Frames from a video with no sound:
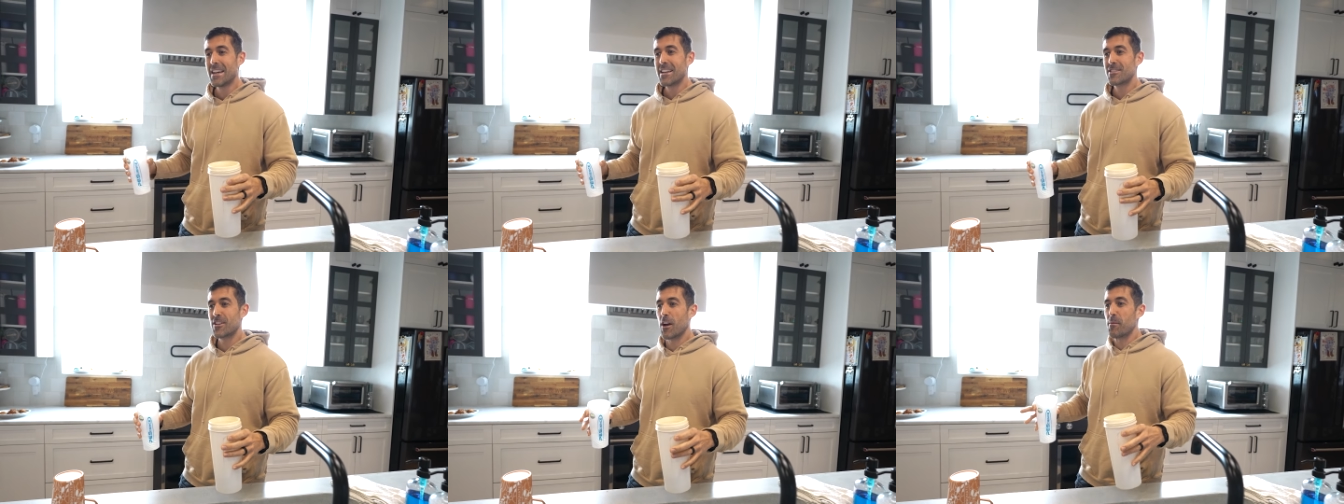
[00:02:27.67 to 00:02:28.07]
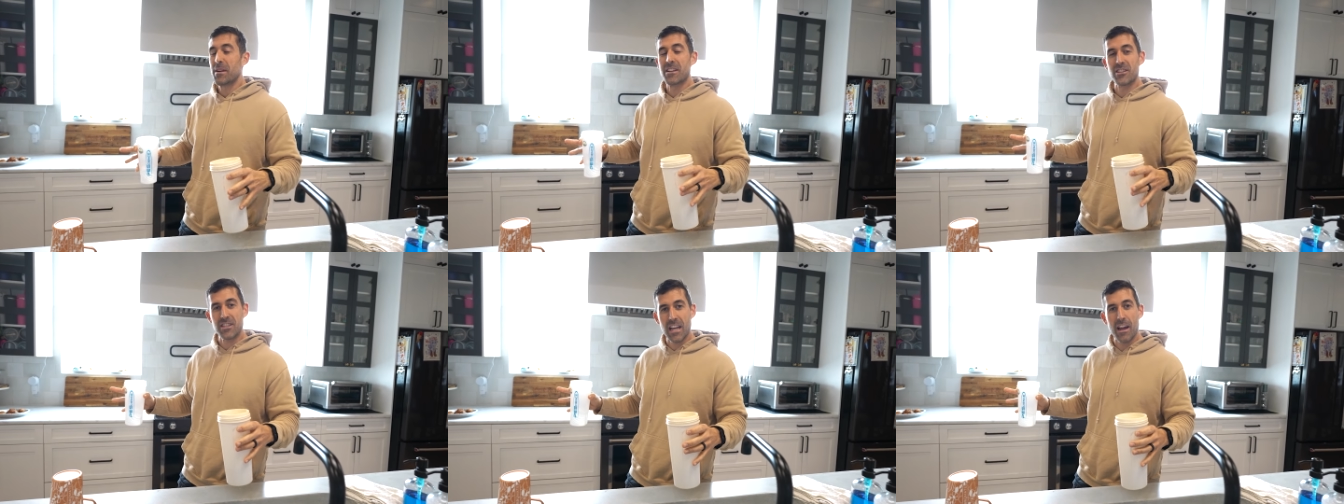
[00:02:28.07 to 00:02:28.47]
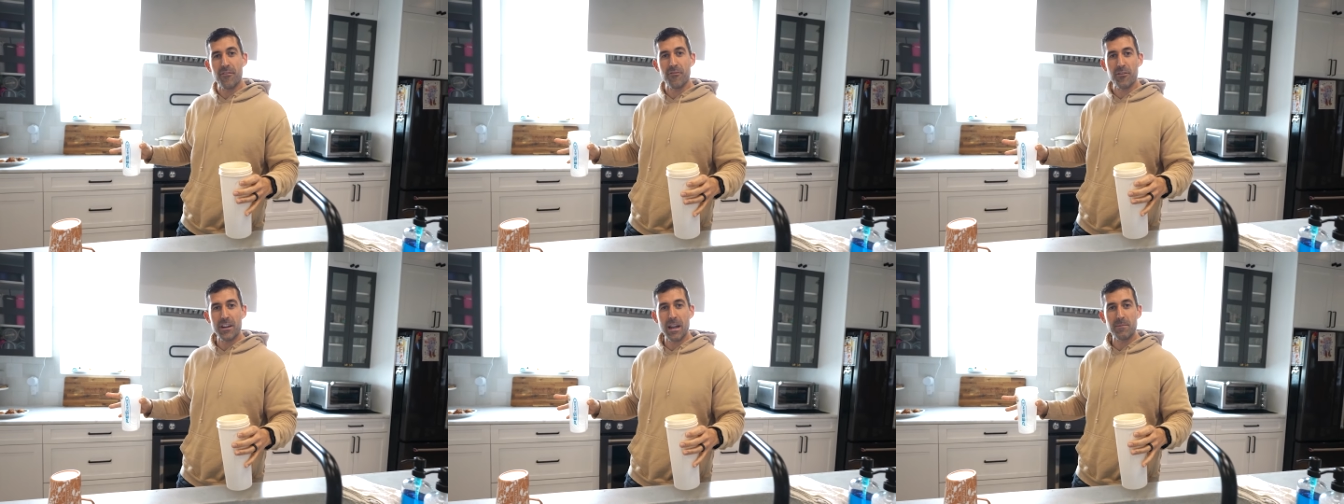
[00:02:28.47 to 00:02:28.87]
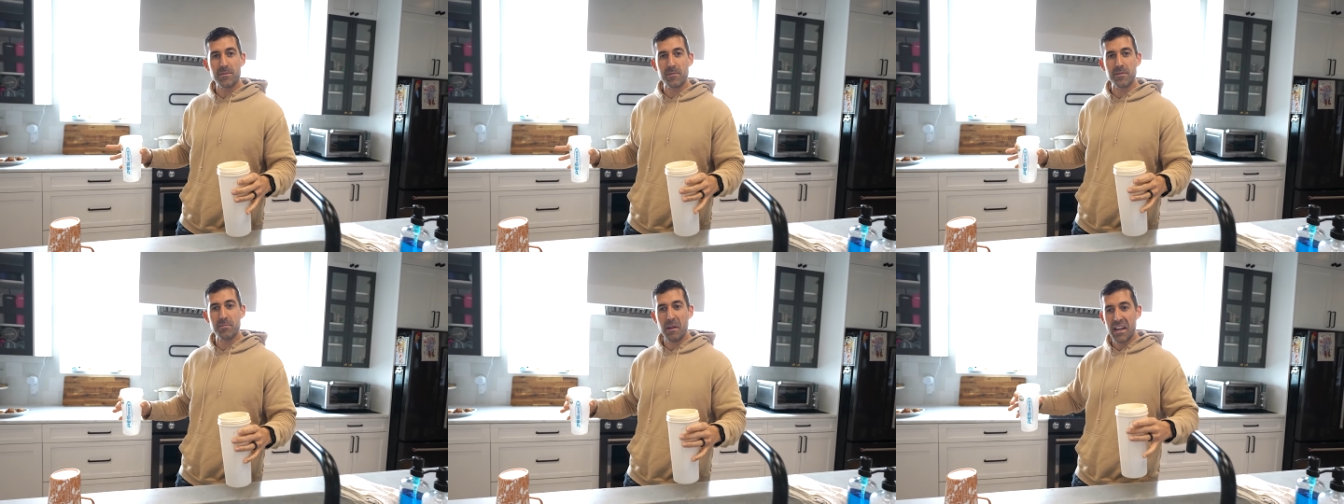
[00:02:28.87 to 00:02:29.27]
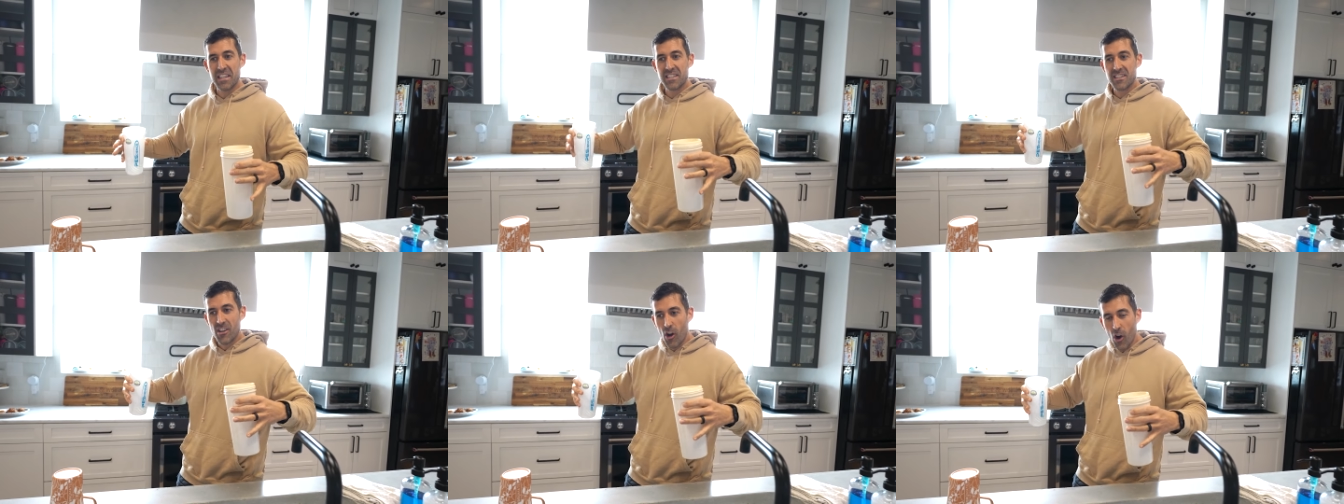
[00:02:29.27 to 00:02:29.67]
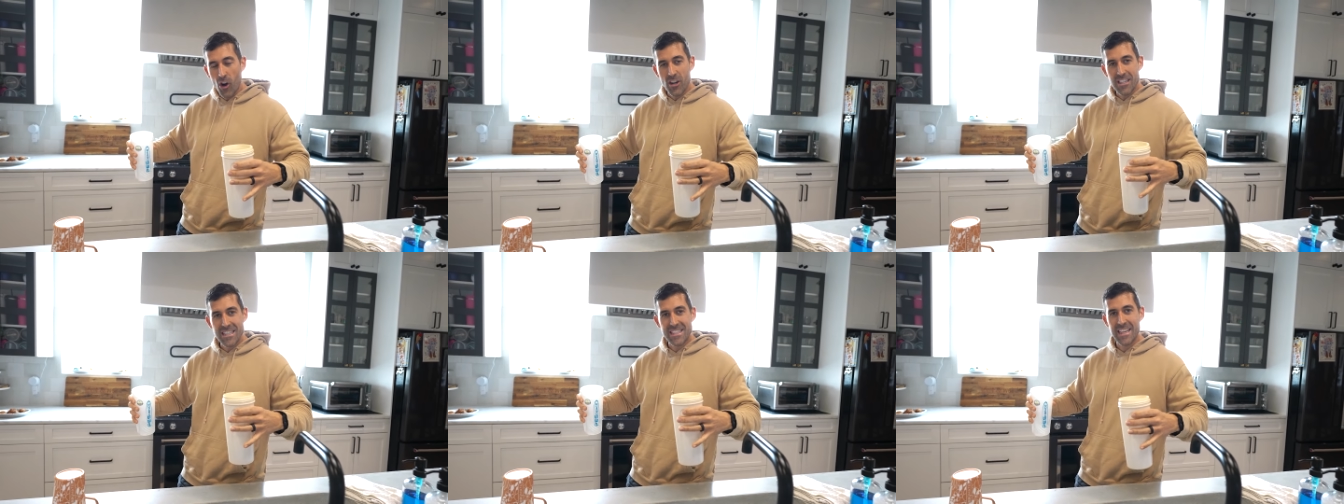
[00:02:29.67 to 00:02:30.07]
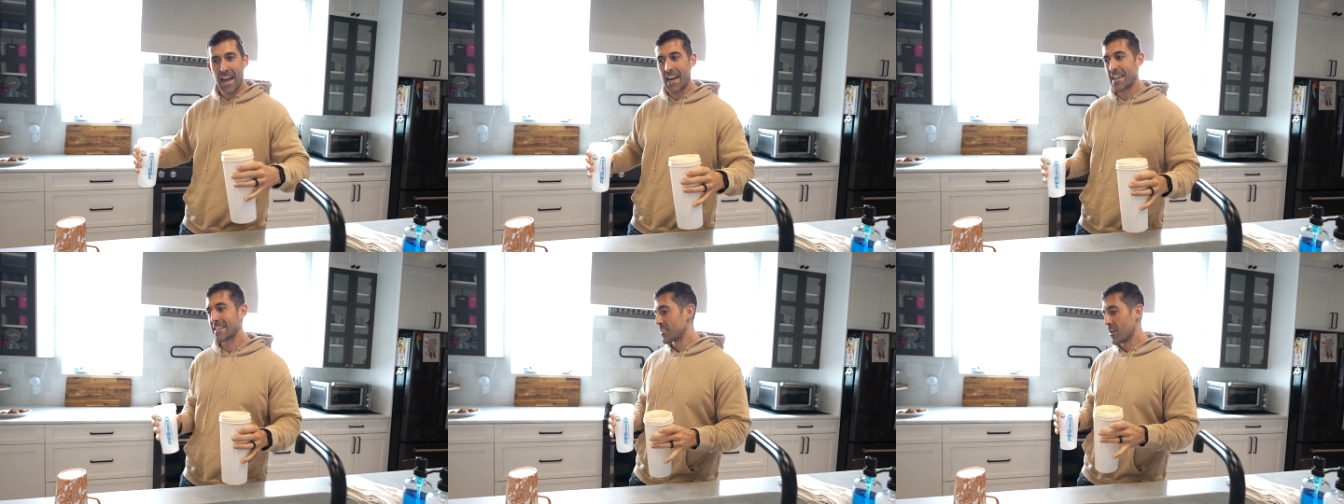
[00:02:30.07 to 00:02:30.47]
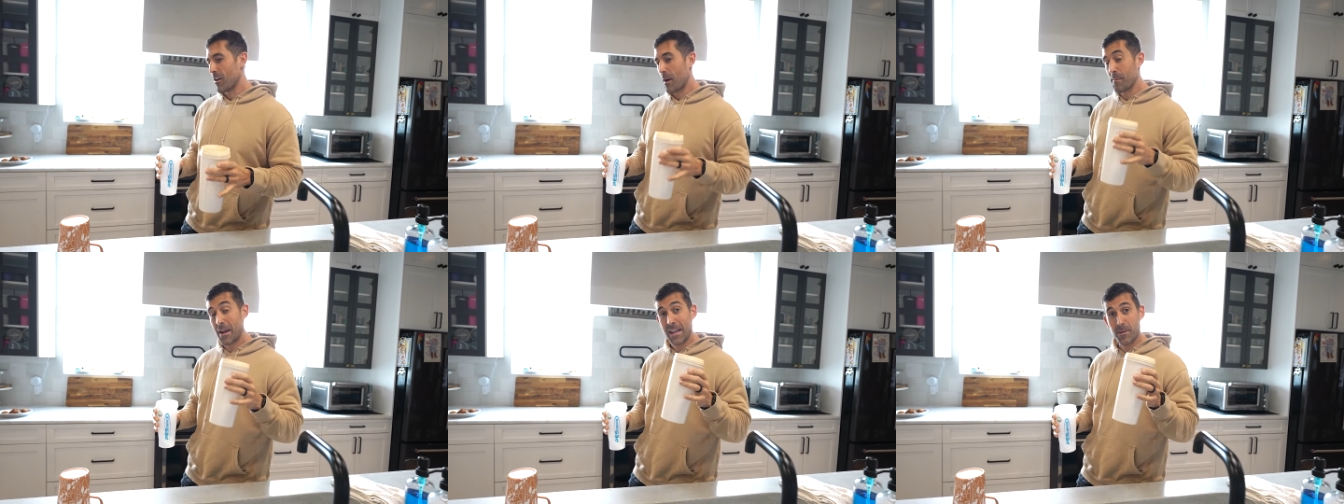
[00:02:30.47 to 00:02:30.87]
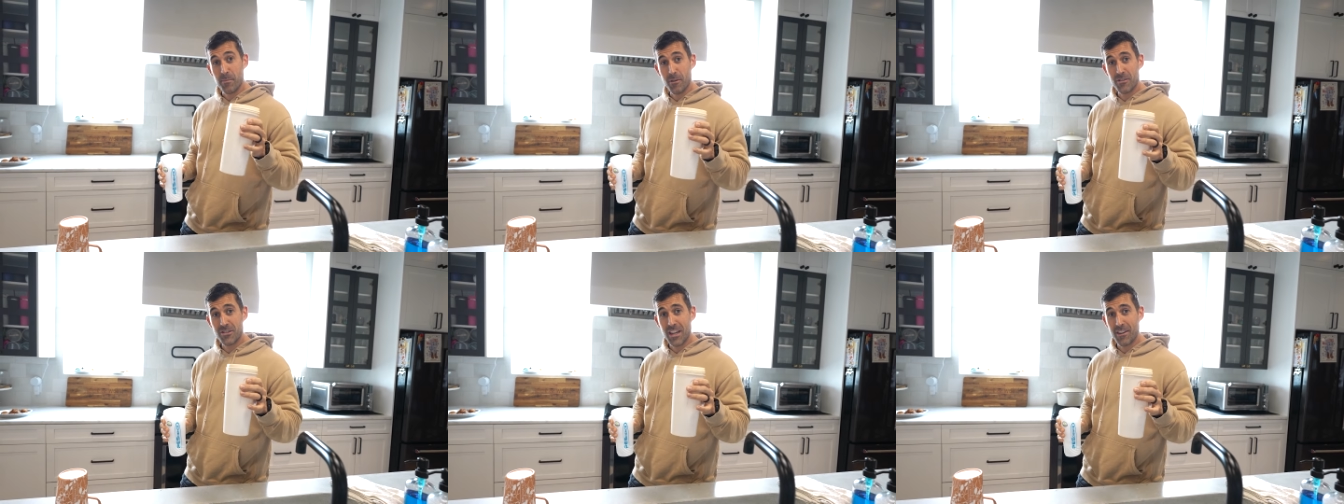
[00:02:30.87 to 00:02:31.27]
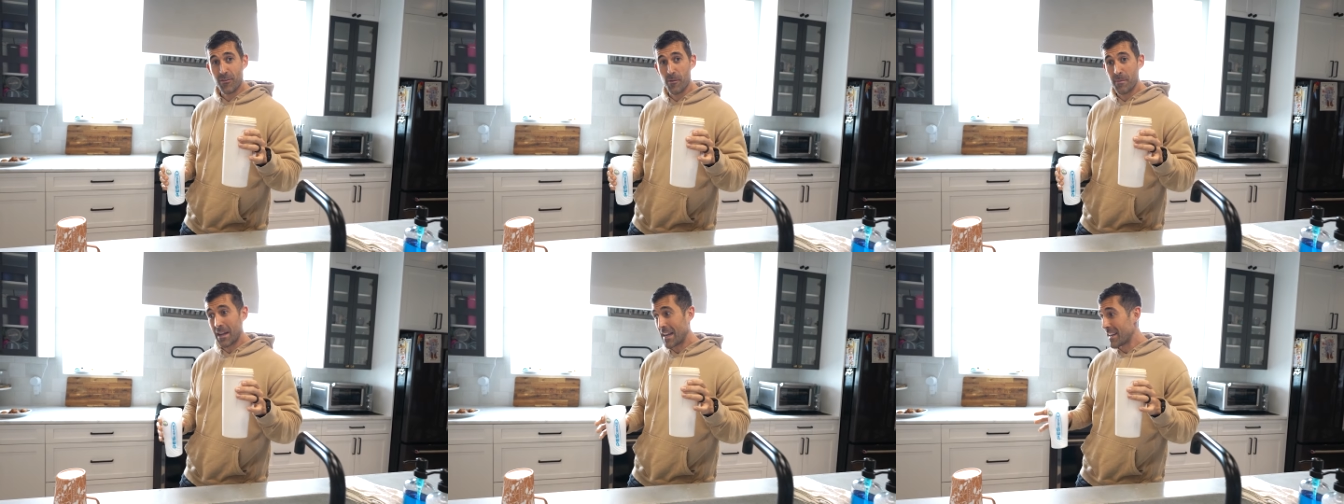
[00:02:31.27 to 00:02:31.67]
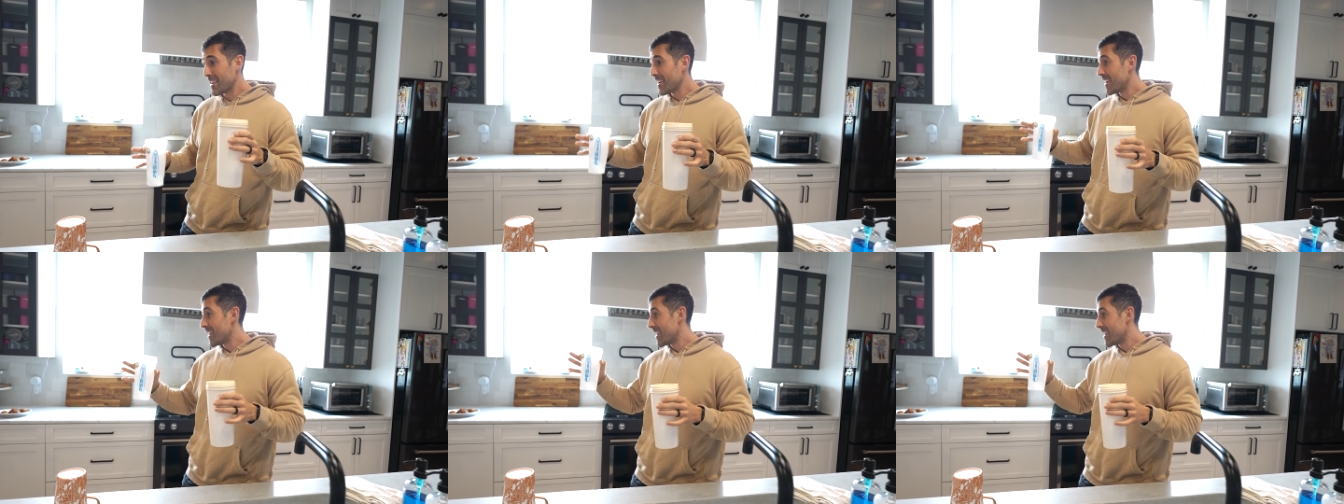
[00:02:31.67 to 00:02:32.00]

so we can just kind of free up some space on site. So I'm making a protein shake for me,